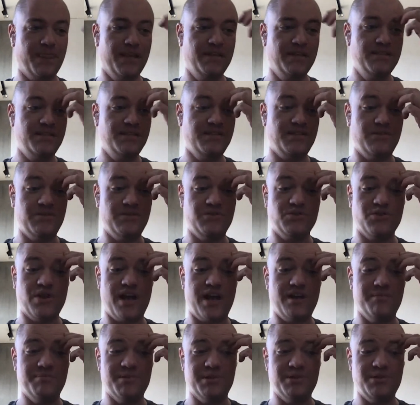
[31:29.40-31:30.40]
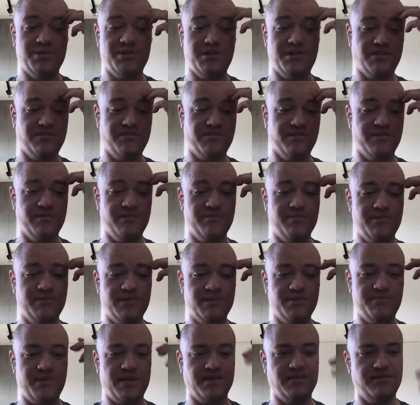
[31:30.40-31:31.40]
So try and approach things from a
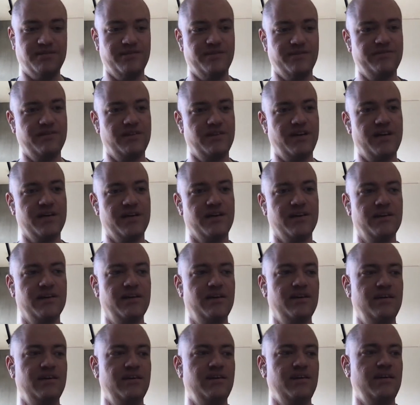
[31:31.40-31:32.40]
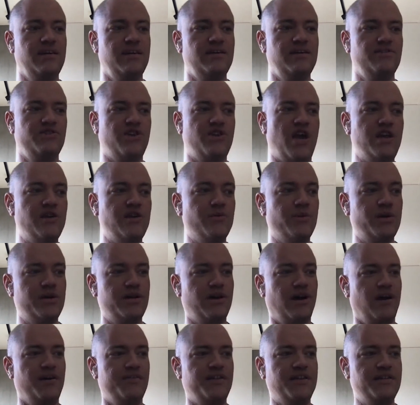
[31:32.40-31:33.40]
perspective of like genuine,
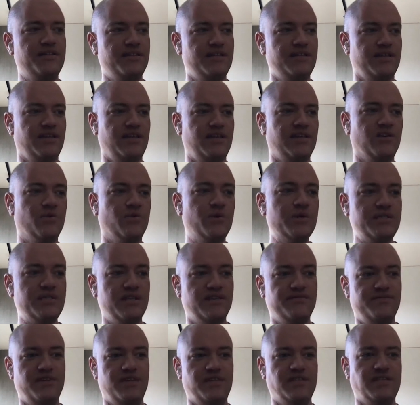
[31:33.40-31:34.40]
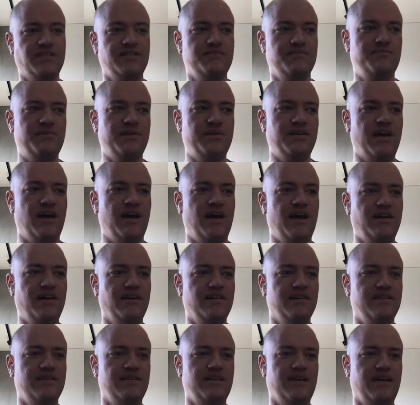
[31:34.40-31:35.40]
authentic inquisitiveness, but not,
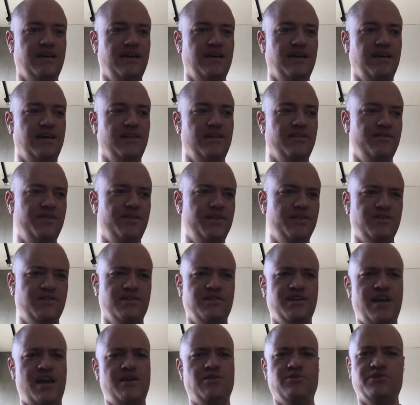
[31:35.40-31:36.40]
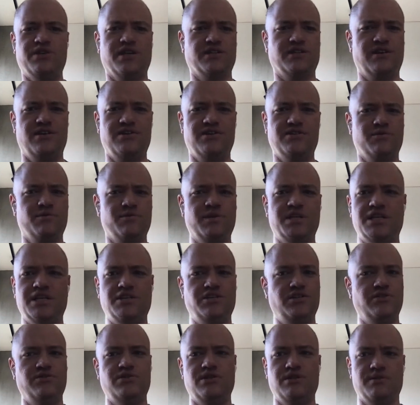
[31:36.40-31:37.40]
this is a net new technology, we need
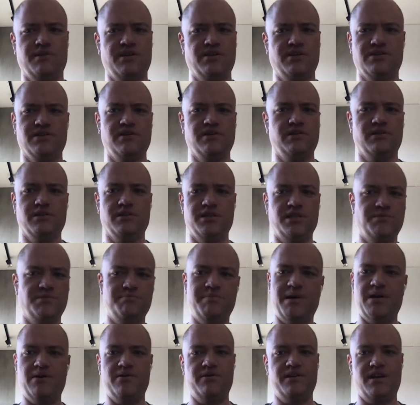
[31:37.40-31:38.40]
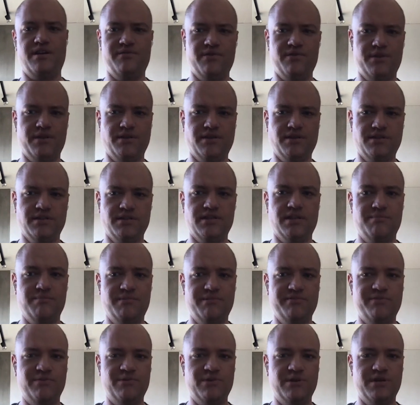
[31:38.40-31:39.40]
to use it because clearly it's better than everything that's come
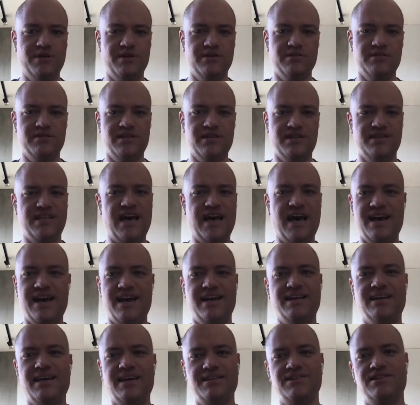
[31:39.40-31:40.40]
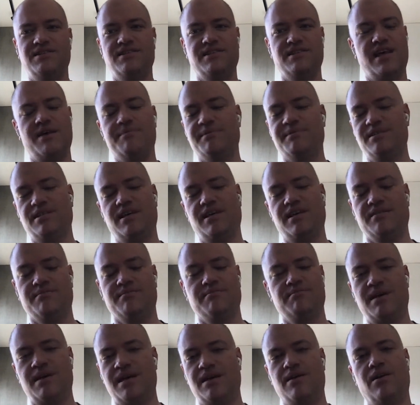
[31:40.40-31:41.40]
before it. Like that, I just see that mistake
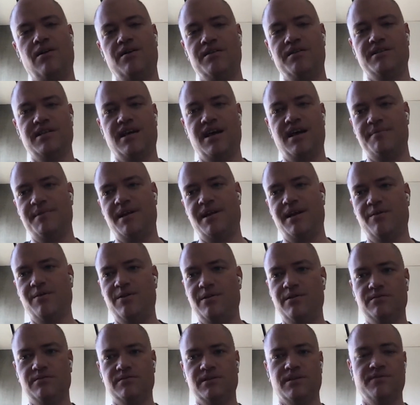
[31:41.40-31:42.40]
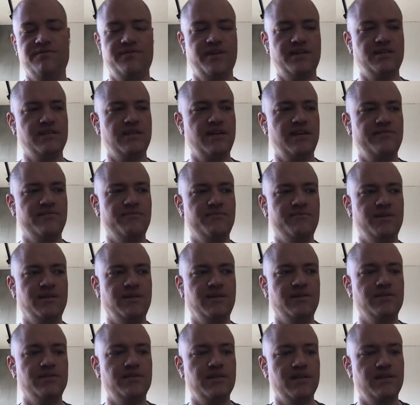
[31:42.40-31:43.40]
made all the time, and I will confess to having been
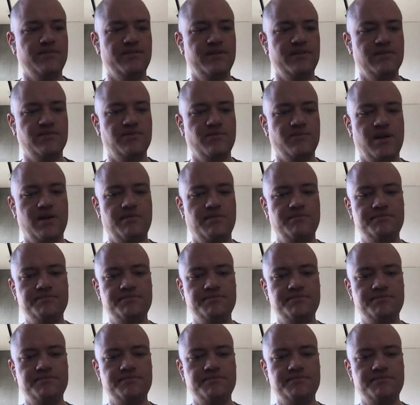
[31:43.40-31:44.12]
guilty of it as well.